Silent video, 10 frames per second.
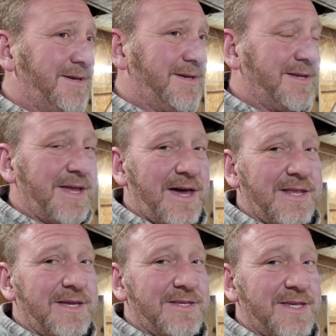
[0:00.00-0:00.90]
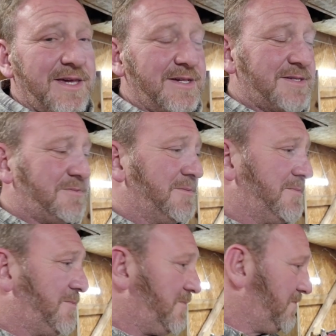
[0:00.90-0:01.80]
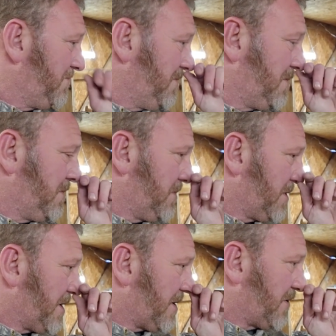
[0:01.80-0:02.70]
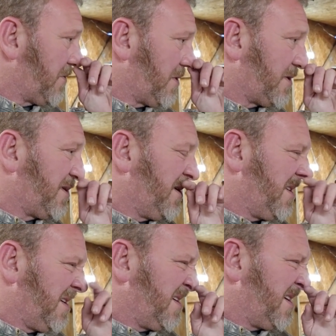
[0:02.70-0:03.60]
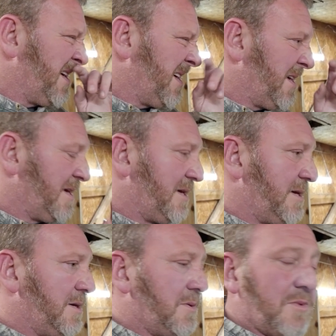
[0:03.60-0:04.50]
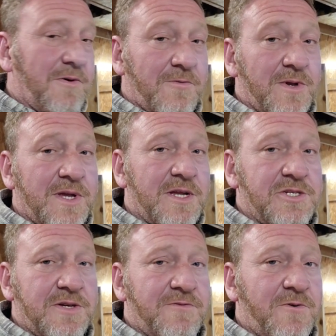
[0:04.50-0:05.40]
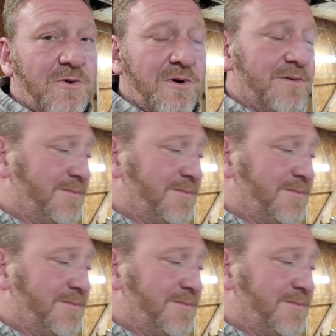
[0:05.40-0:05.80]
Now, I did tease Hunter with, what if we did a Gen 4?